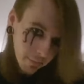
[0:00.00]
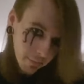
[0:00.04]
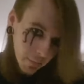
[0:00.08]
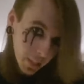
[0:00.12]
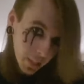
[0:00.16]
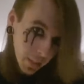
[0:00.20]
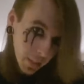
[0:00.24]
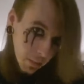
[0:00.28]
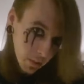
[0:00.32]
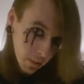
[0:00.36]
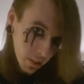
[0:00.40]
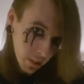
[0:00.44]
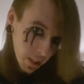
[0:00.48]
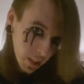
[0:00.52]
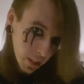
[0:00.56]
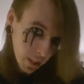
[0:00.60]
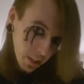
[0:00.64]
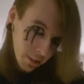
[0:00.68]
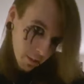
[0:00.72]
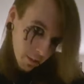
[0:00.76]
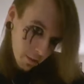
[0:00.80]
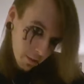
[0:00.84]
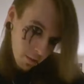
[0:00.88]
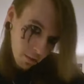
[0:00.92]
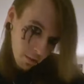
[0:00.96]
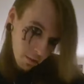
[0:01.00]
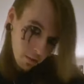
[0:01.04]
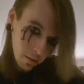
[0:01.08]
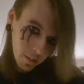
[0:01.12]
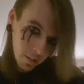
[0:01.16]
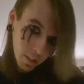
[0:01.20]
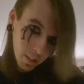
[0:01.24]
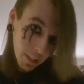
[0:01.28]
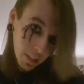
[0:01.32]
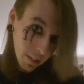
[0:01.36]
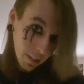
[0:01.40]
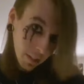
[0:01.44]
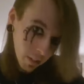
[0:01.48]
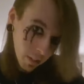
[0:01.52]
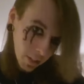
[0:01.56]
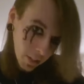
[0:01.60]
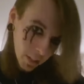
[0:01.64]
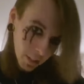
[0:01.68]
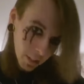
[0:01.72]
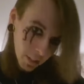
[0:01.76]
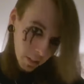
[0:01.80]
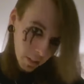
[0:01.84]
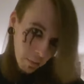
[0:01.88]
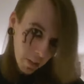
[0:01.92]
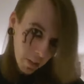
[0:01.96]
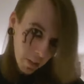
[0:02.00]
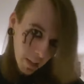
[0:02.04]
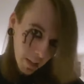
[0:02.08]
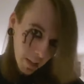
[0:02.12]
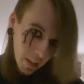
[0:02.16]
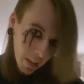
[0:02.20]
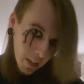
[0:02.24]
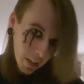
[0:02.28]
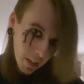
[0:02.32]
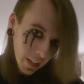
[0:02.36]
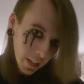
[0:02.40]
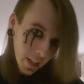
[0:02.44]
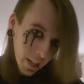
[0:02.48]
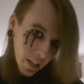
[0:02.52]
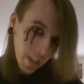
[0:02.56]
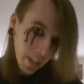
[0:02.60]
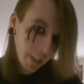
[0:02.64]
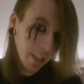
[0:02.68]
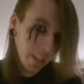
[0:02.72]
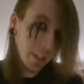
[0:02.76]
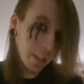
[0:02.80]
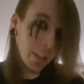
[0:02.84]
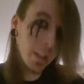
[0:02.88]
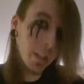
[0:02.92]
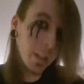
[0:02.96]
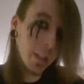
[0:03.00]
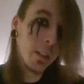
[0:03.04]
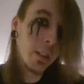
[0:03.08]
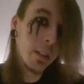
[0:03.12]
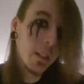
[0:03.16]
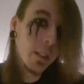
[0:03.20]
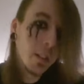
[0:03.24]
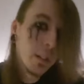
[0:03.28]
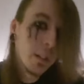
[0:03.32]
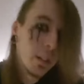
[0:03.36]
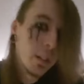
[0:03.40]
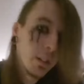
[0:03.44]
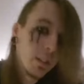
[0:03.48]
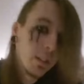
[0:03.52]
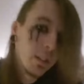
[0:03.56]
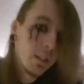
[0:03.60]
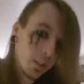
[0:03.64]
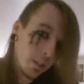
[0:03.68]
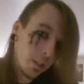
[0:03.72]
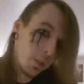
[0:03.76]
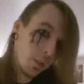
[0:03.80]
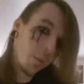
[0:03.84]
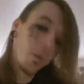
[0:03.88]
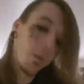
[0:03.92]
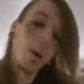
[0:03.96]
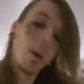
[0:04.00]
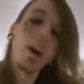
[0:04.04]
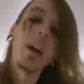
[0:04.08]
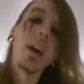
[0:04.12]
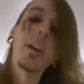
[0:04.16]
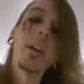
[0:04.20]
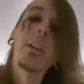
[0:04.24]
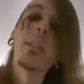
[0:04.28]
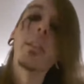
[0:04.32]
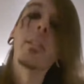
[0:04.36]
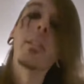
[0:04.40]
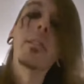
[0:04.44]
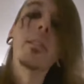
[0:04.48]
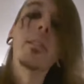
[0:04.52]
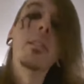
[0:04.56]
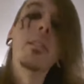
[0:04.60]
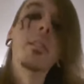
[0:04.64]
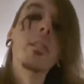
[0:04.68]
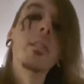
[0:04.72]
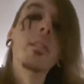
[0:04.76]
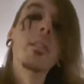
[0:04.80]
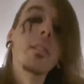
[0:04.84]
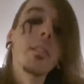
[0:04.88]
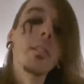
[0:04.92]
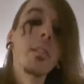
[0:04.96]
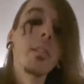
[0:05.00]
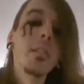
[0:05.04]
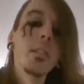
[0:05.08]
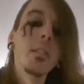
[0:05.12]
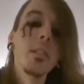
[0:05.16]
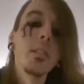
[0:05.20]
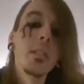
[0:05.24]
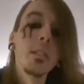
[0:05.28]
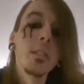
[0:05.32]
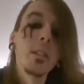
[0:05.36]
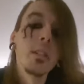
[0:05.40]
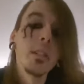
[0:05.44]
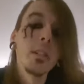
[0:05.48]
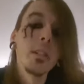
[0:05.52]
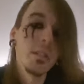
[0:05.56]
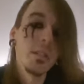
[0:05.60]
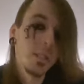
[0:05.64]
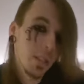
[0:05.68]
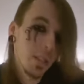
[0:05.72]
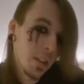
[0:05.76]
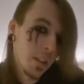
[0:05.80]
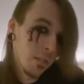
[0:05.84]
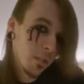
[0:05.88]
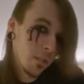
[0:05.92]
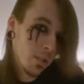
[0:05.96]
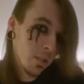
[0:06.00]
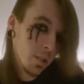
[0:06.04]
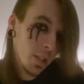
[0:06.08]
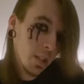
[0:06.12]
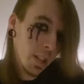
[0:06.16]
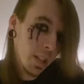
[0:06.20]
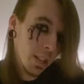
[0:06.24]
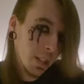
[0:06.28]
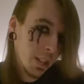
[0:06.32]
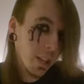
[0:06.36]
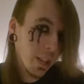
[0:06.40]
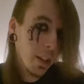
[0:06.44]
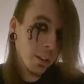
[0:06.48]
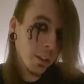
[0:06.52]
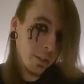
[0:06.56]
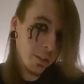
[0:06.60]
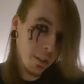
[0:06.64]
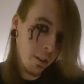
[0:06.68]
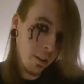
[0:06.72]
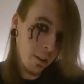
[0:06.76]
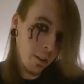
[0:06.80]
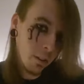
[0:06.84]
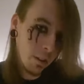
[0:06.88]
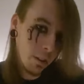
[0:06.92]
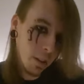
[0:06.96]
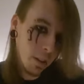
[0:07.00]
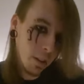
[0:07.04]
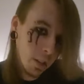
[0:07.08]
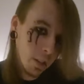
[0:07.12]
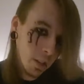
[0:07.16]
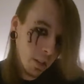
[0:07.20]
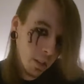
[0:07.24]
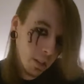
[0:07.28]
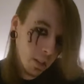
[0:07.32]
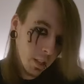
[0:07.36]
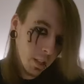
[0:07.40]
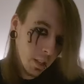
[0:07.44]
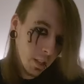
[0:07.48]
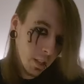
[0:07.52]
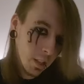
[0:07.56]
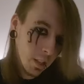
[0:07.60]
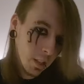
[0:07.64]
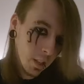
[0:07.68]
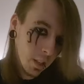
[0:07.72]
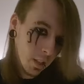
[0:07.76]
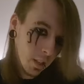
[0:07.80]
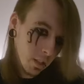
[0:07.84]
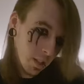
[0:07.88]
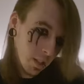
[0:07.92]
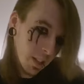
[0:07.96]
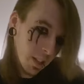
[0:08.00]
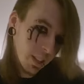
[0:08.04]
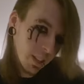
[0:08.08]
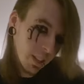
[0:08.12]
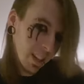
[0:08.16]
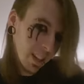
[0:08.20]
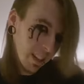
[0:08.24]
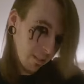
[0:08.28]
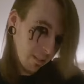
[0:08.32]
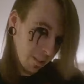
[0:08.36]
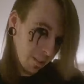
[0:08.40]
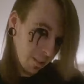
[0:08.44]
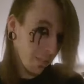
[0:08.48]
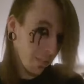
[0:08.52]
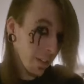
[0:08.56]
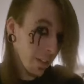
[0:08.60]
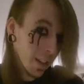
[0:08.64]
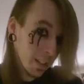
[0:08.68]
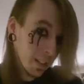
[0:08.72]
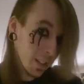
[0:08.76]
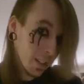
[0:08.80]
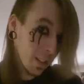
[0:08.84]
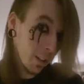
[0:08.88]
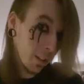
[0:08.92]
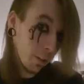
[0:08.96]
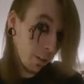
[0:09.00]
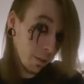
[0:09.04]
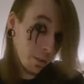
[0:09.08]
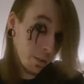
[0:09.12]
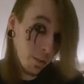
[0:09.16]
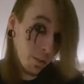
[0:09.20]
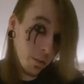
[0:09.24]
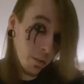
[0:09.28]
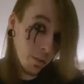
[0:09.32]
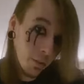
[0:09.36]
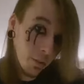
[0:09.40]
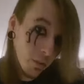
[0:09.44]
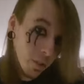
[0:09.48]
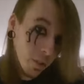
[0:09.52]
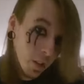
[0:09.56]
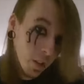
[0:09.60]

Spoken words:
He was the underdog that never got to be any higher. You know why? Because he never stayed the underdog. He decided to get rid of that title too.